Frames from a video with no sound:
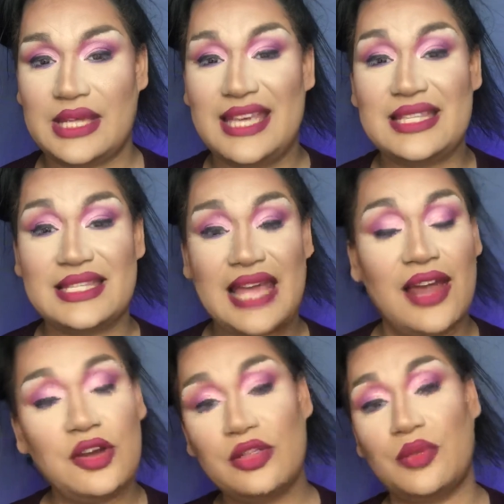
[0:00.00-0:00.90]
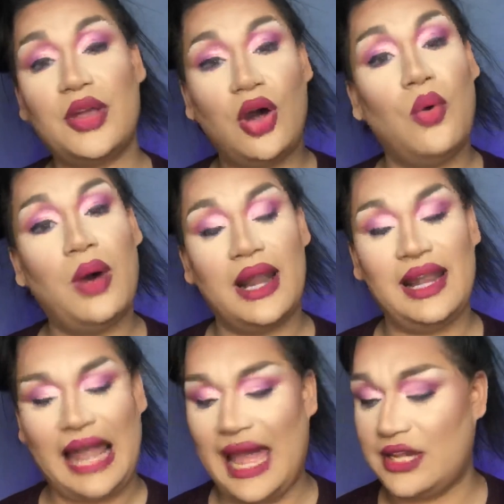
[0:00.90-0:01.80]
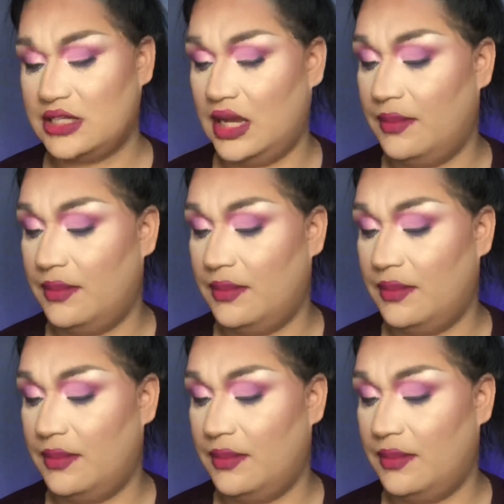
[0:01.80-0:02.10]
a standard 301 lash.